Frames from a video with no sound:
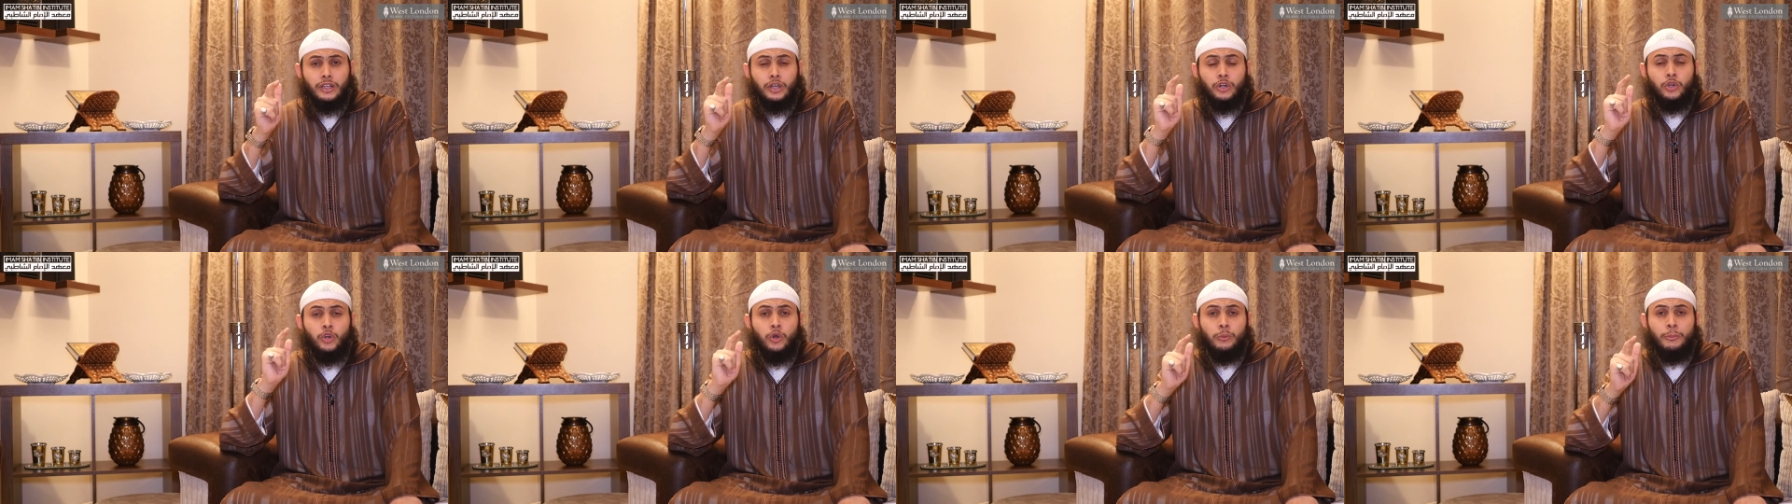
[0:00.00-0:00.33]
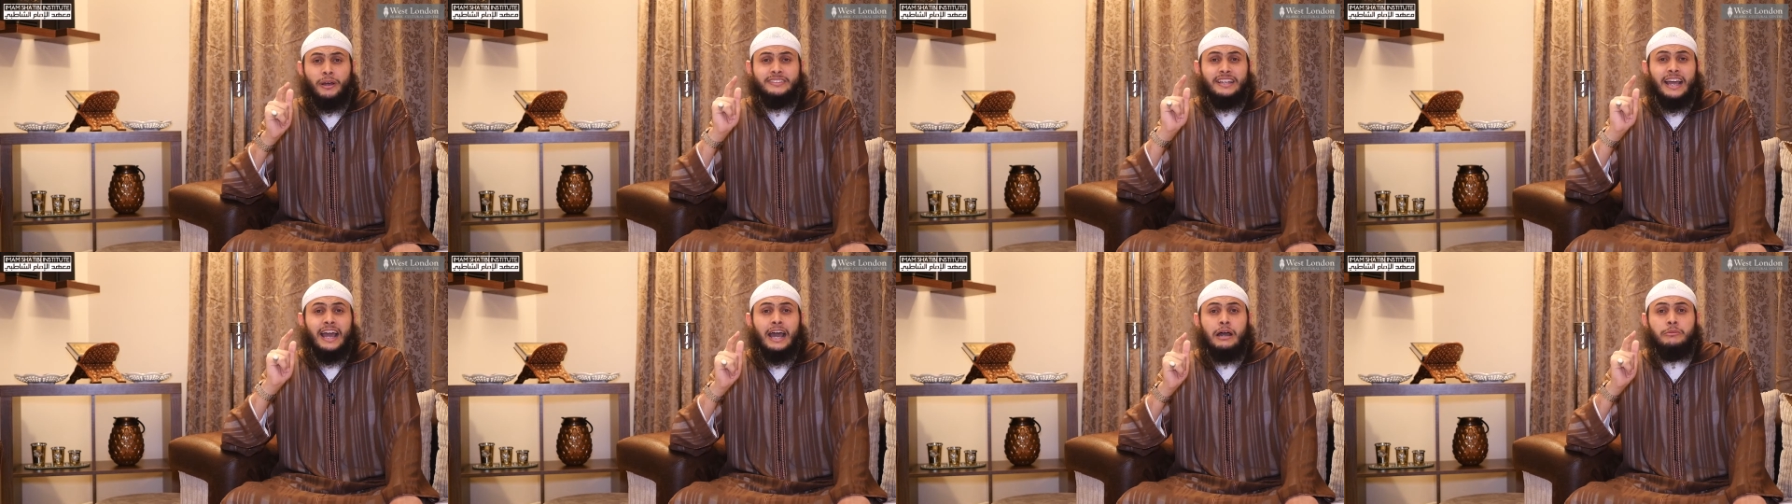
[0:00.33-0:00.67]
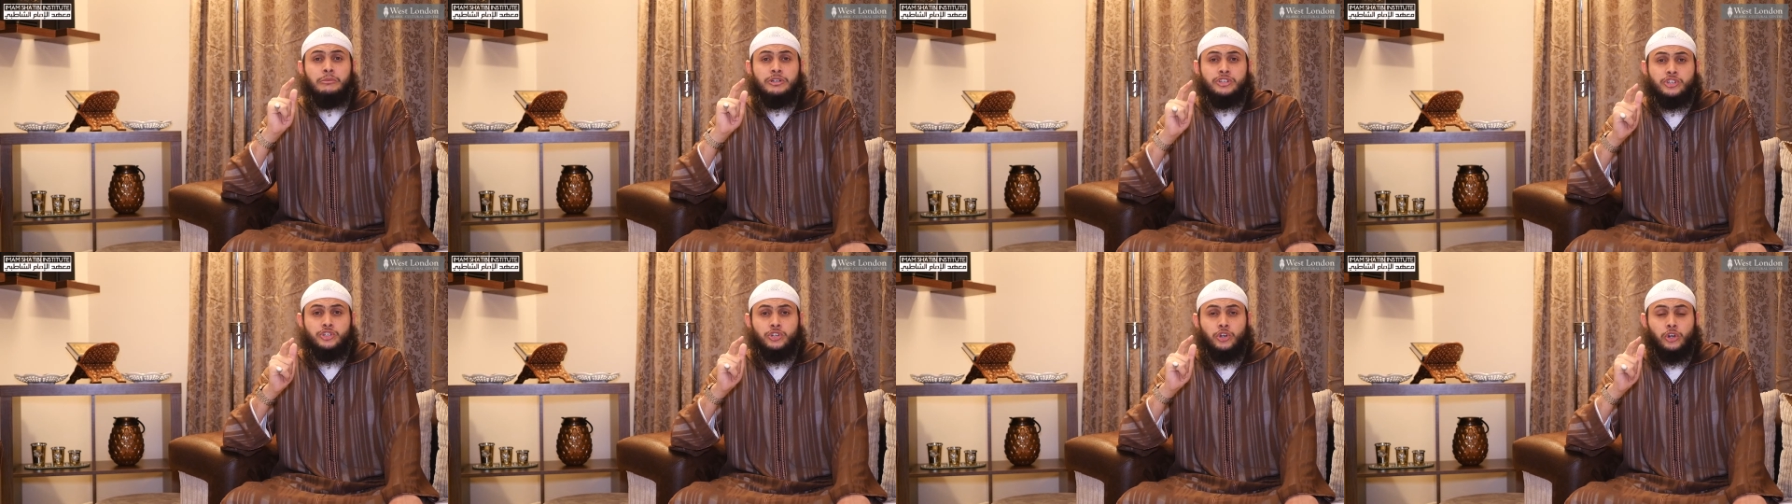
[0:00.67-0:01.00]
no matter how
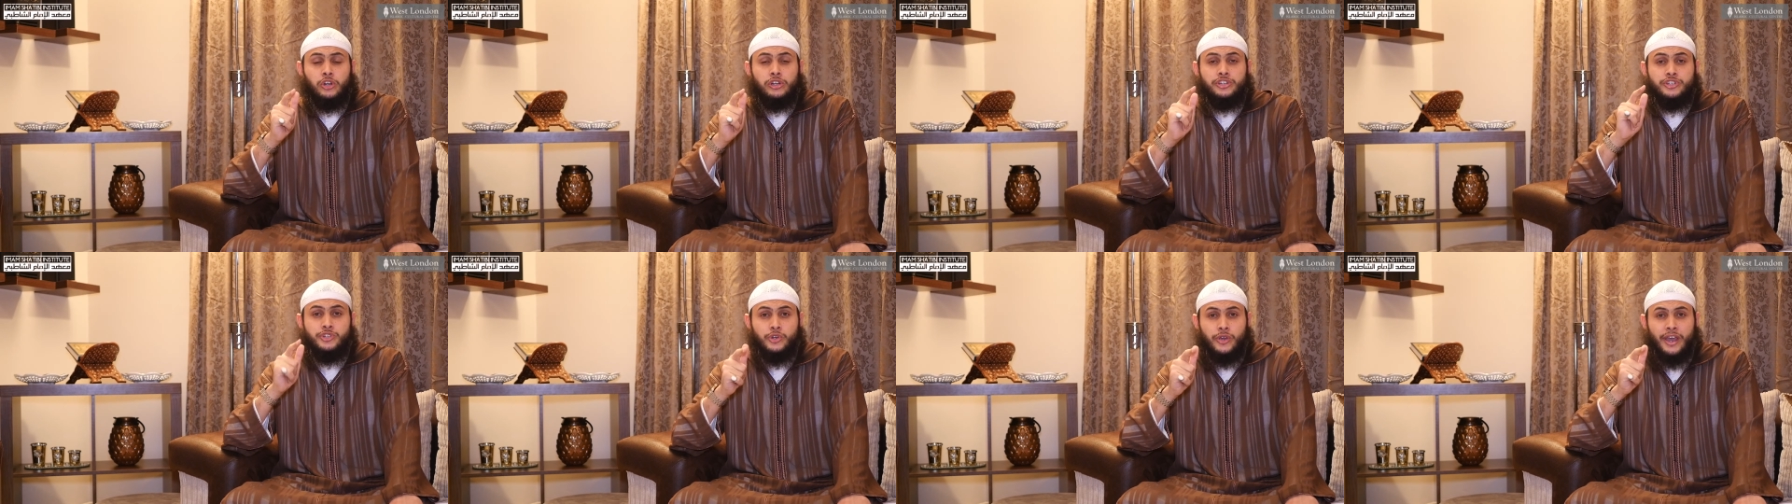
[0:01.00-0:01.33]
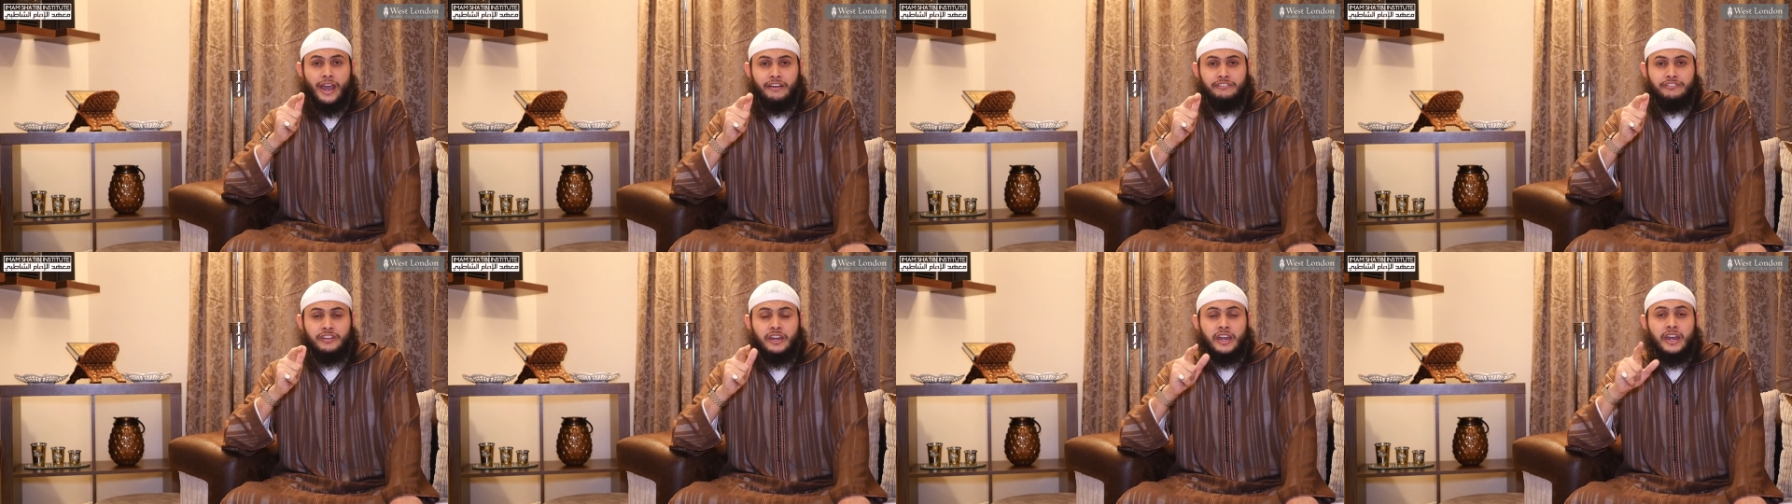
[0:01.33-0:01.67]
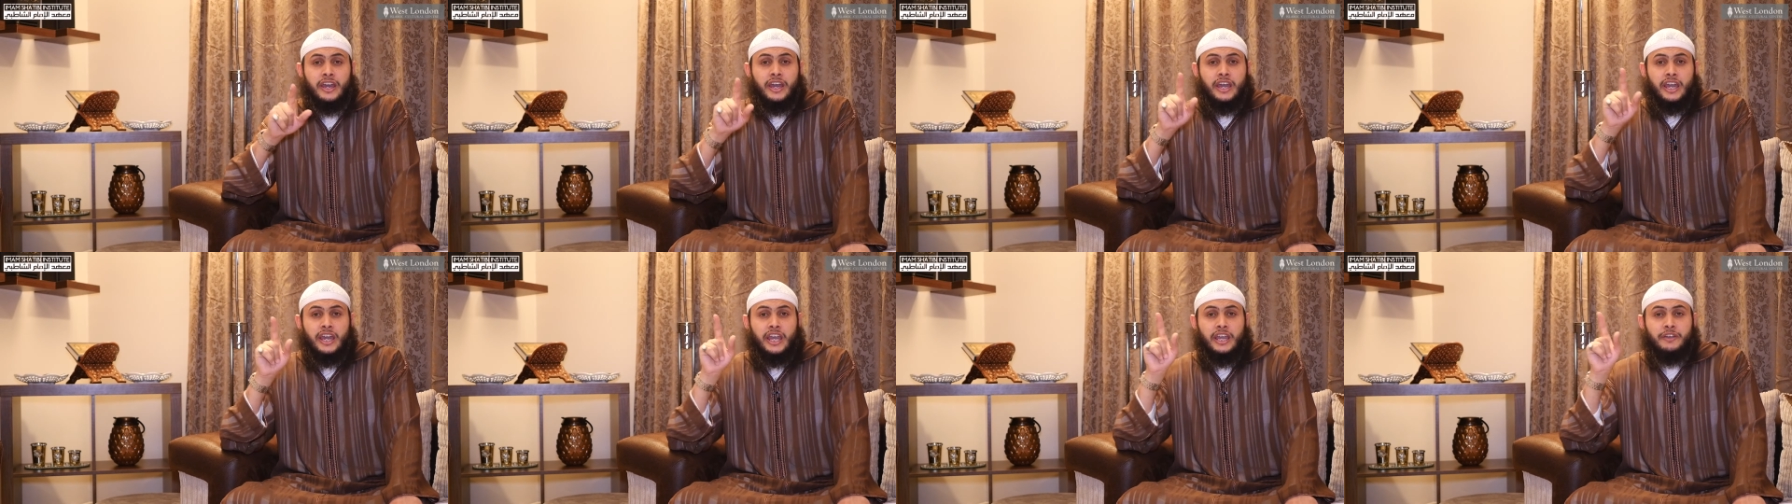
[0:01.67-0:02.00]
much knowledge you have,
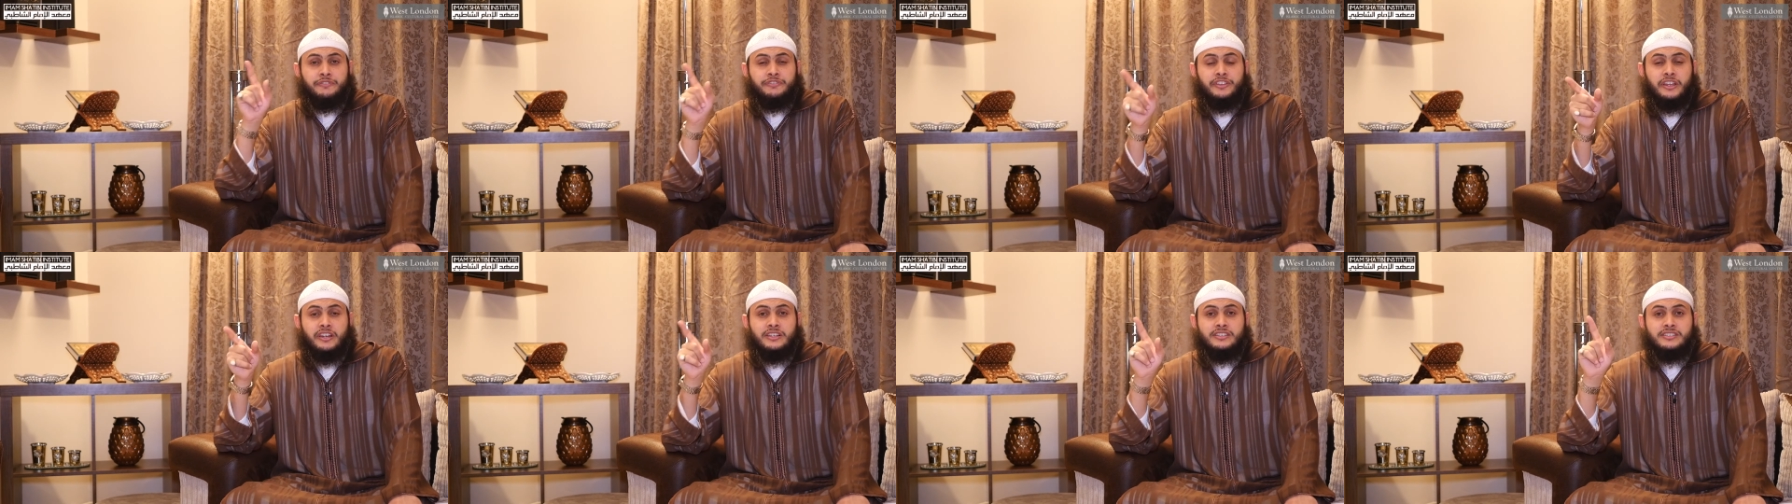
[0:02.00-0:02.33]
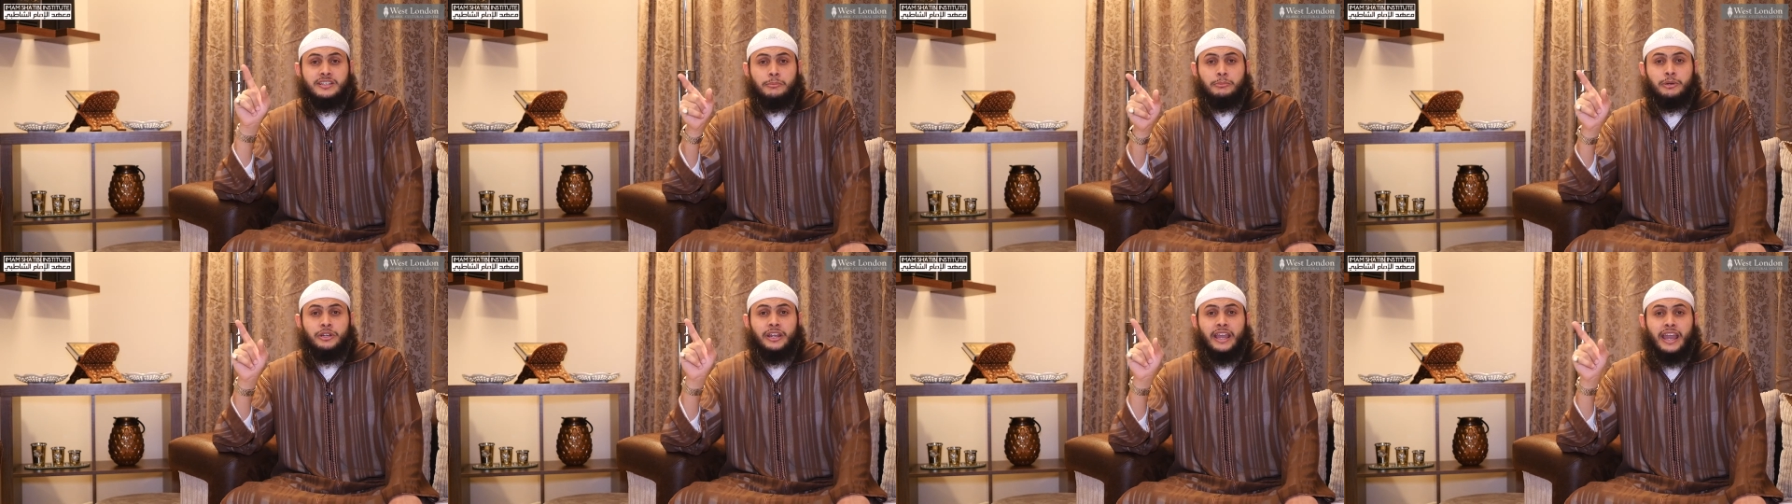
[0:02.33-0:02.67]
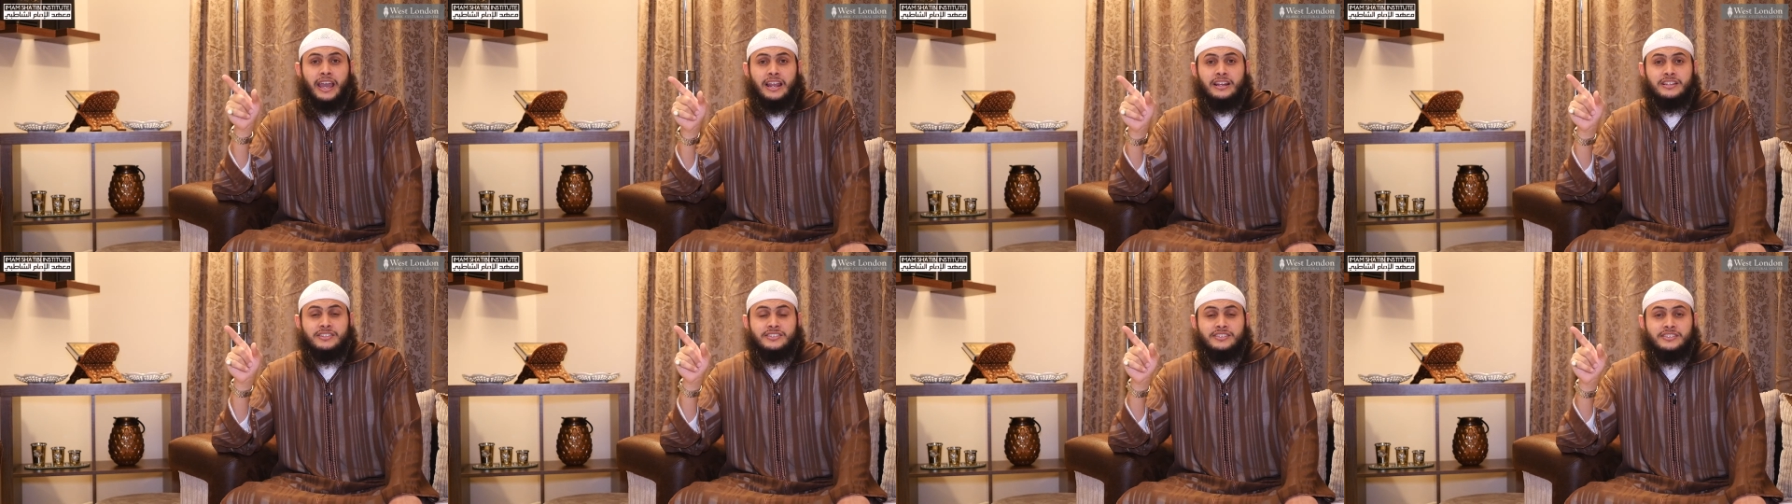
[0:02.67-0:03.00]
if there is somebody
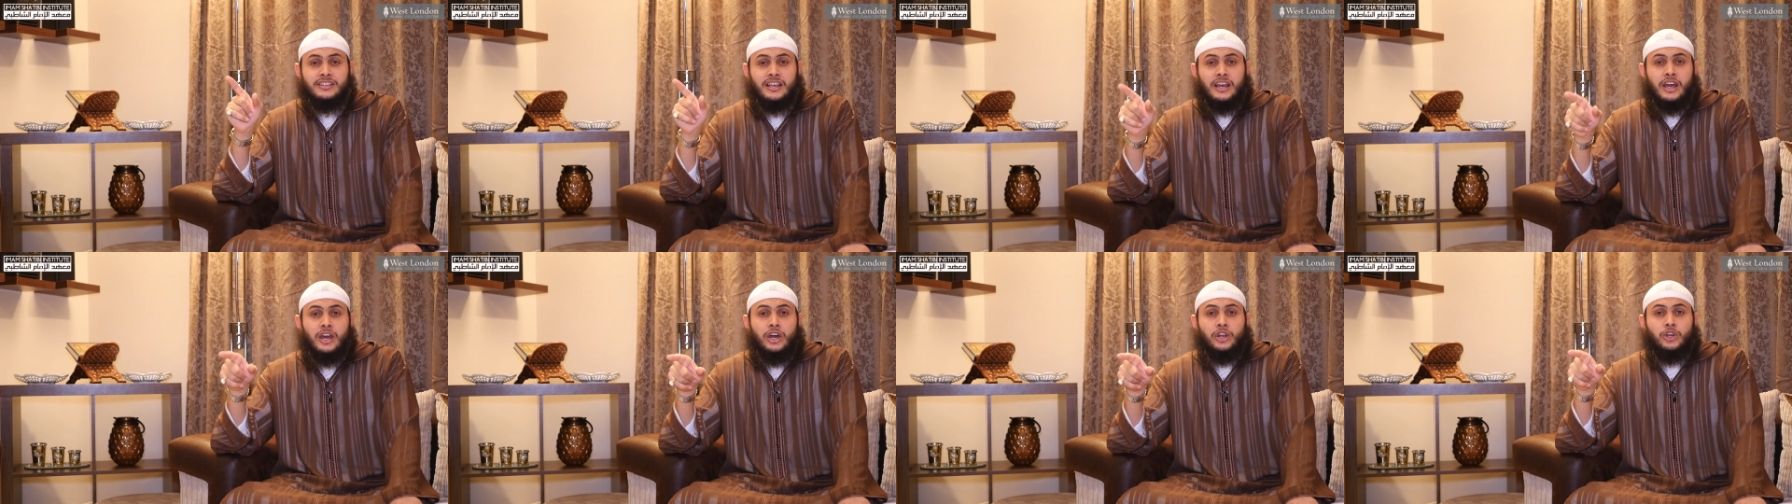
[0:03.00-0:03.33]
else,